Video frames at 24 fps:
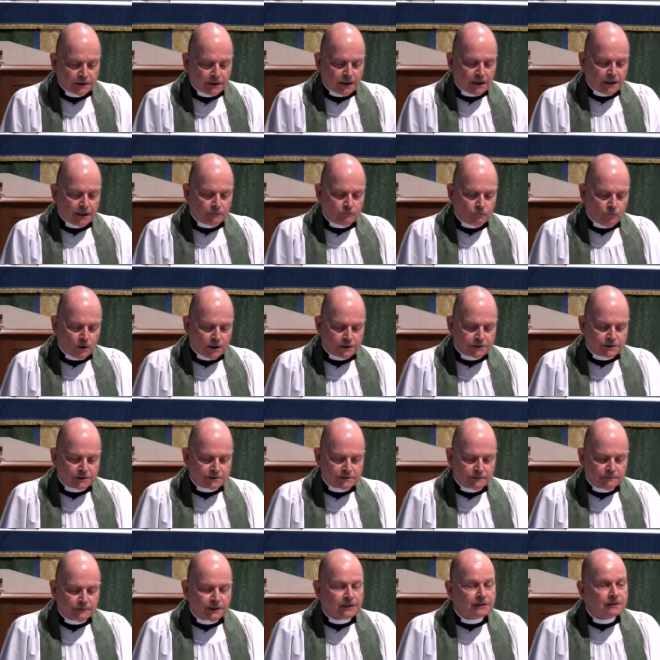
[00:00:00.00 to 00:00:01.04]
God wants
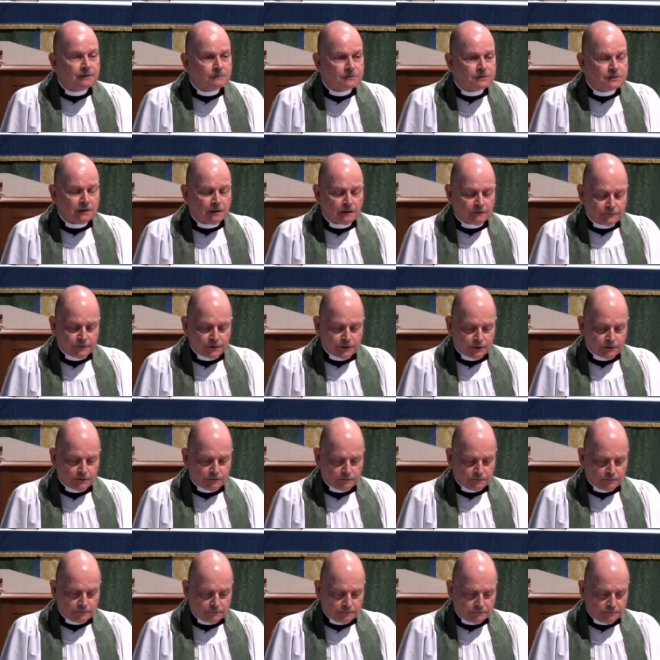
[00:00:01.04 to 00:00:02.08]
to make himself known.